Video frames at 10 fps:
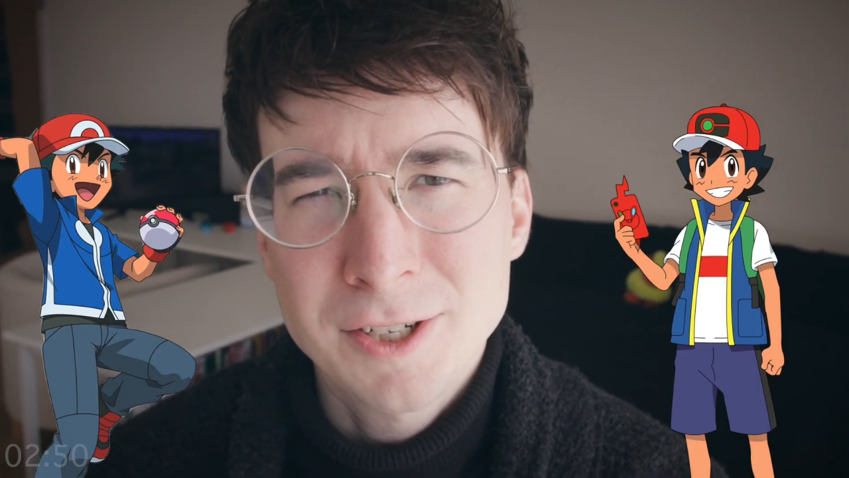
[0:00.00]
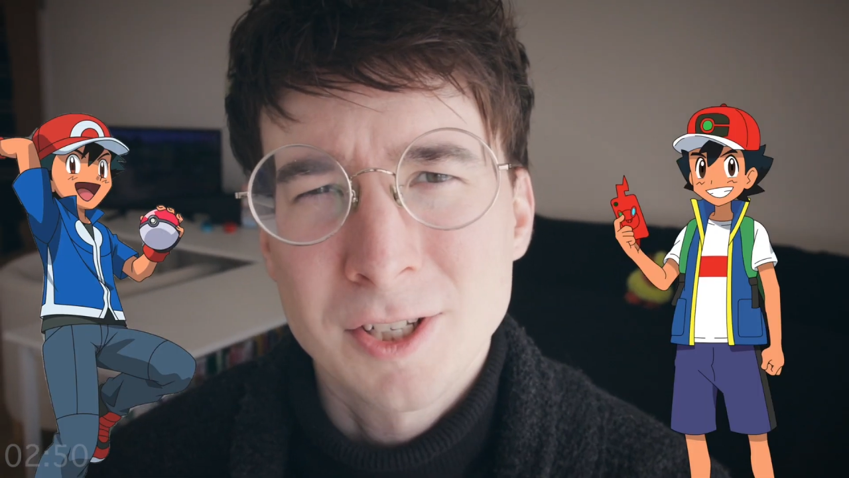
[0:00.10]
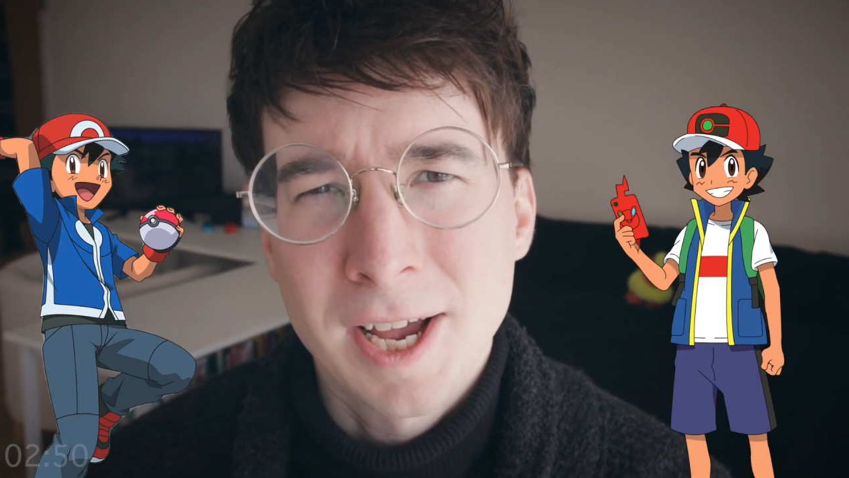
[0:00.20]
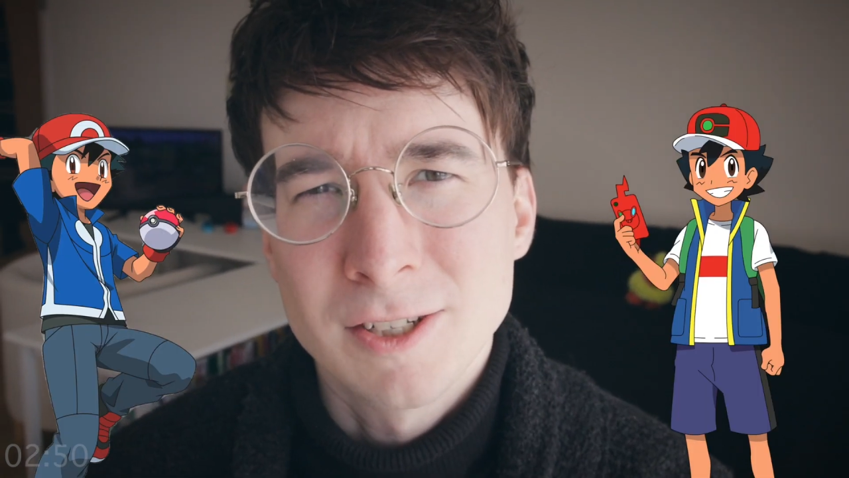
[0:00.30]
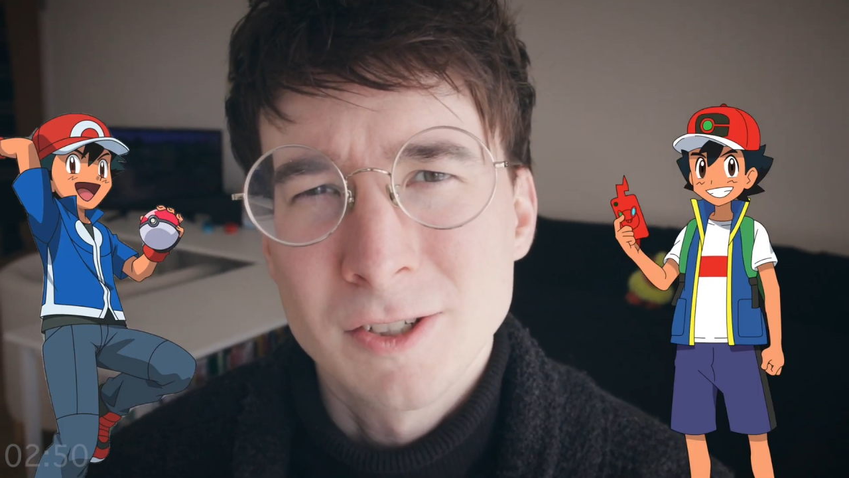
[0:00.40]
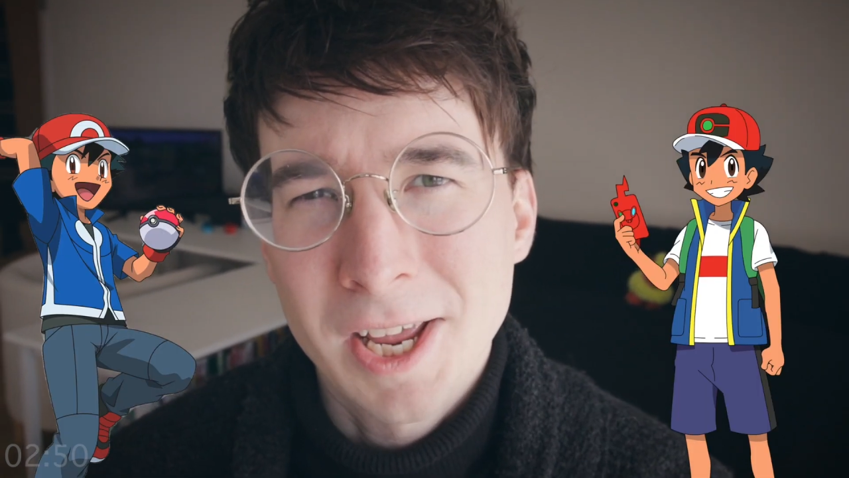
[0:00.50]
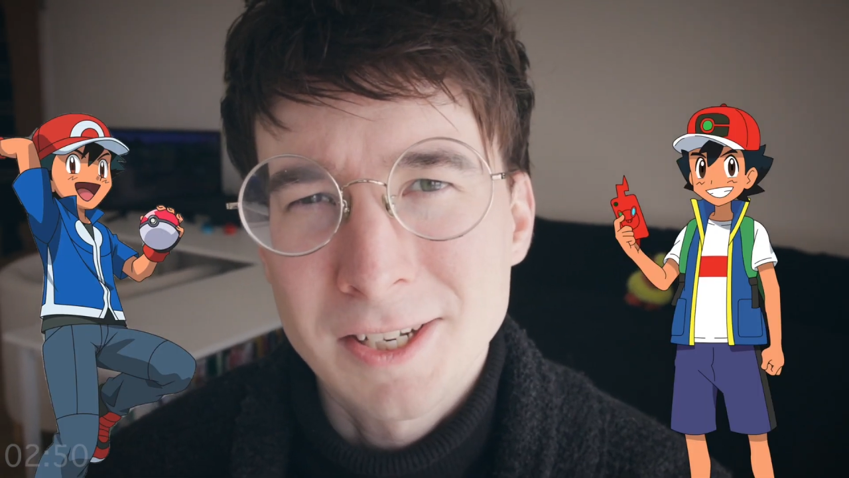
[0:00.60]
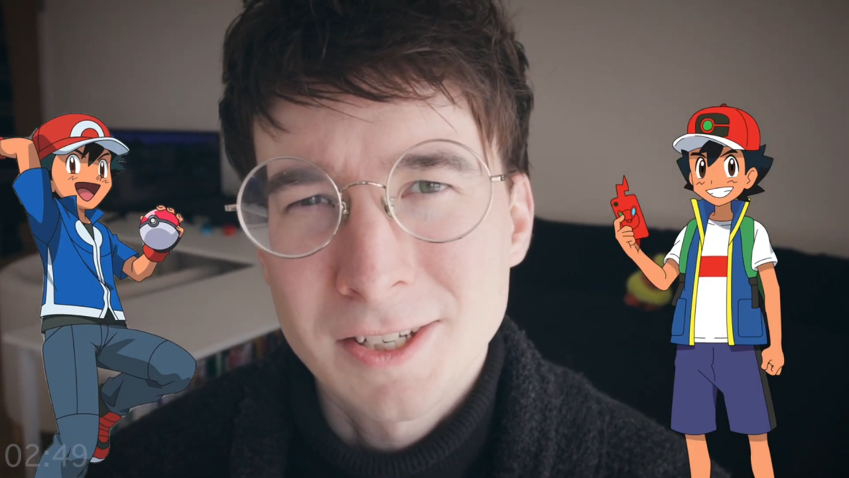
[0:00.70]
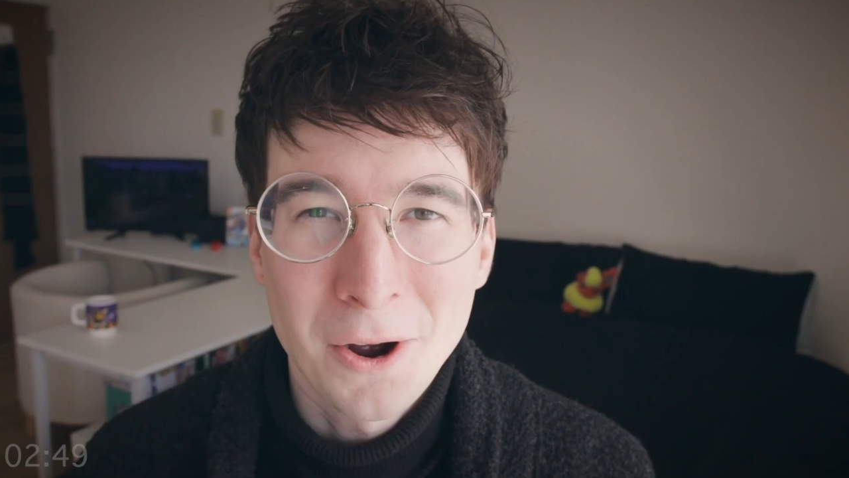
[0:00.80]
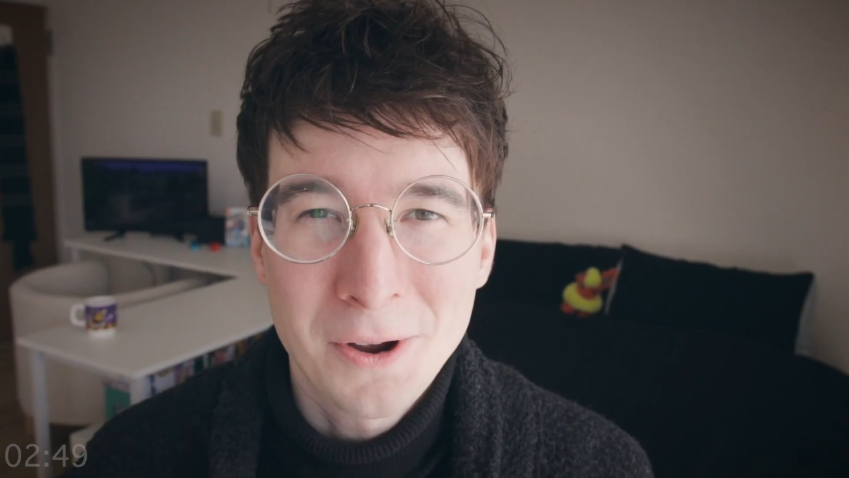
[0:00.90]
design to
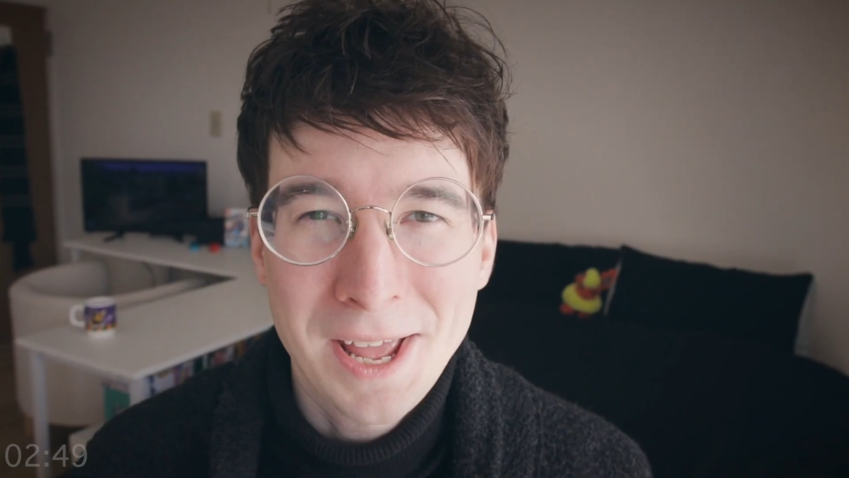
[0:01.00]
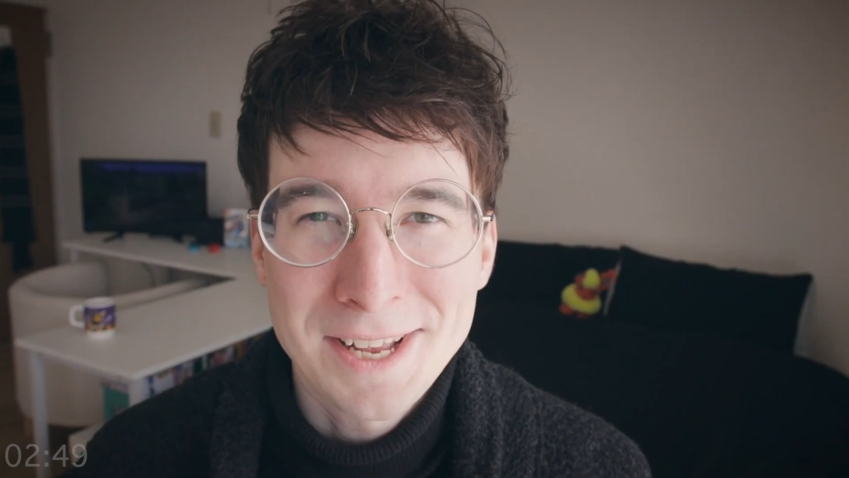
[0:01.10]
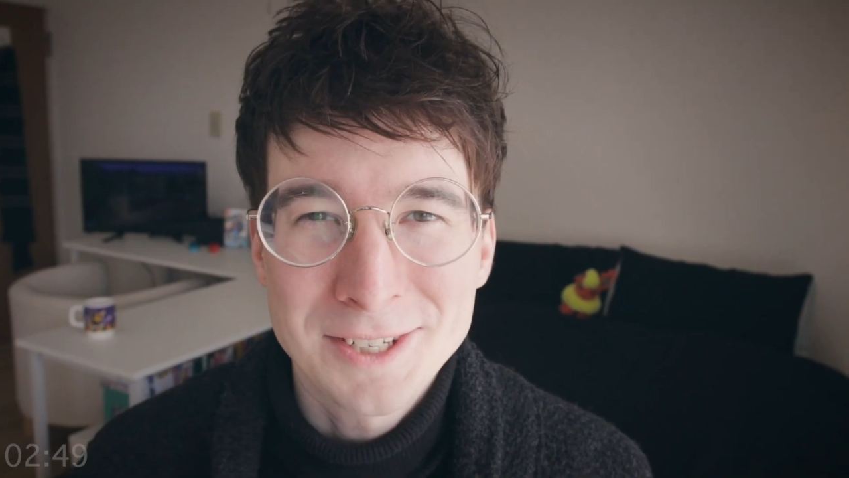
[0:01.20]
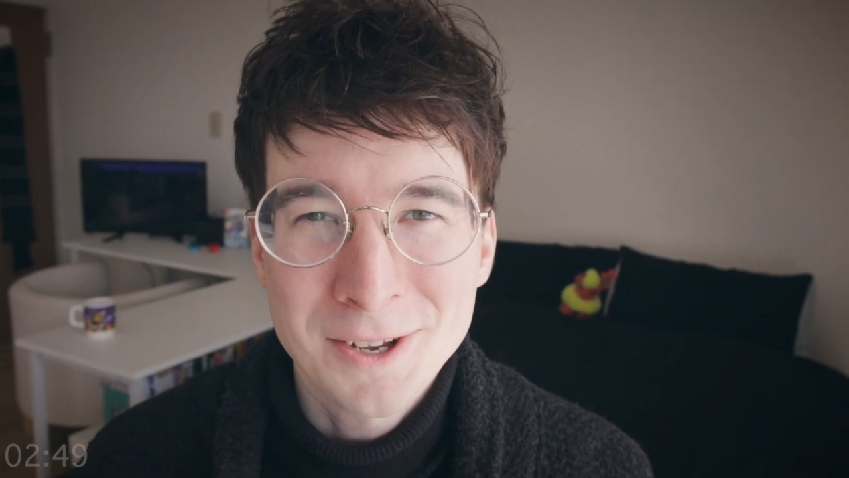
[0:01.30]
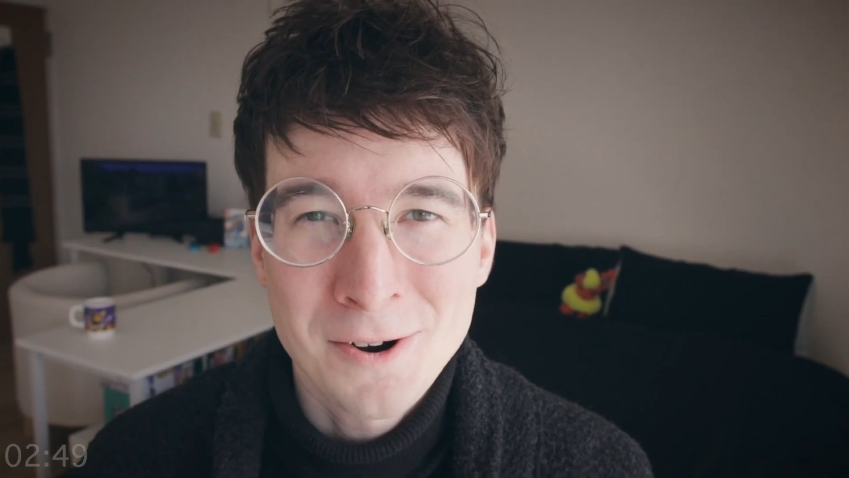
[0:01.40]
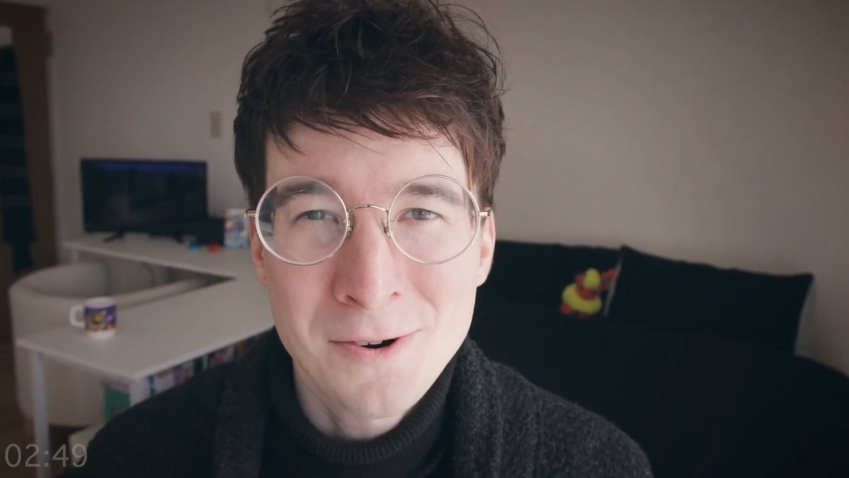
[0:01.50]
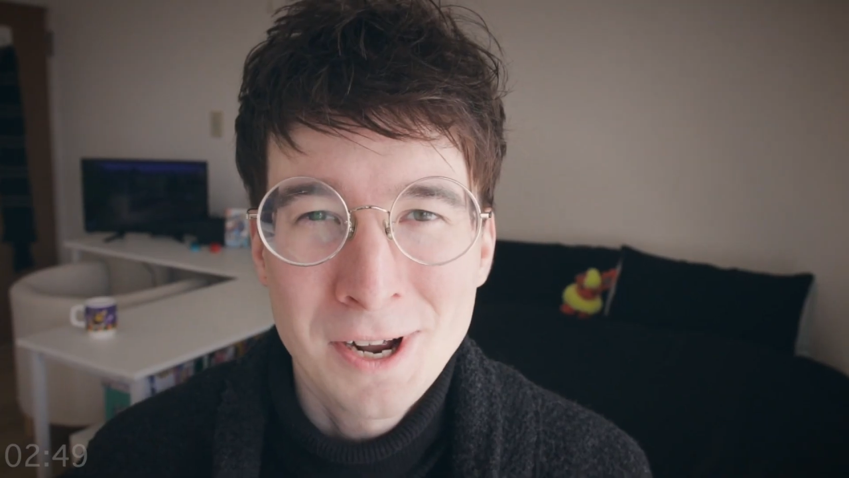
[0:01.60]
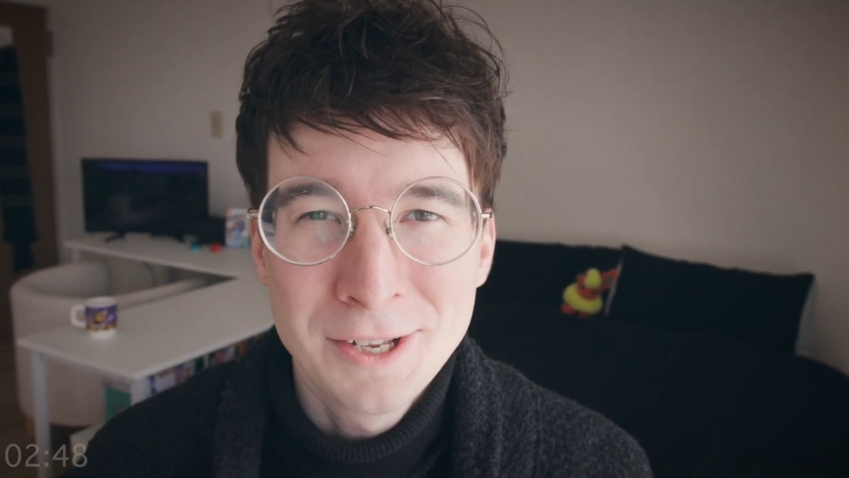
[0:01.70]
date? Okay, so